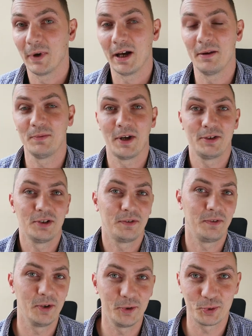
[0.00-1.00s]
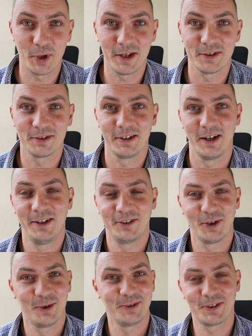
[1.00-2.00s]
I just feel stressed.
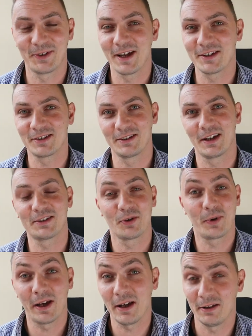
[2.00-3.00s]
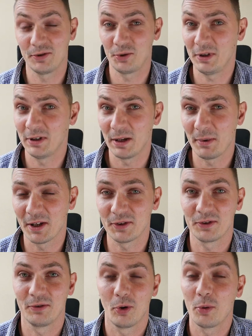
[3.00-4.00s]
So that's okay. Treat them
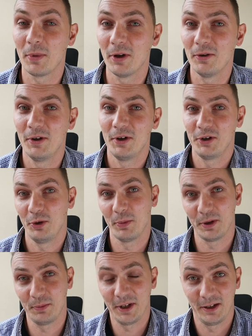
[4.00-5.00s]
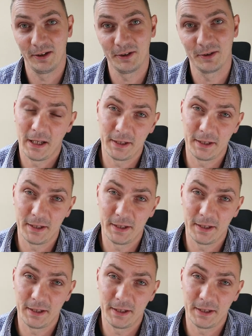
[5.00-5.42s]
as normal human beings.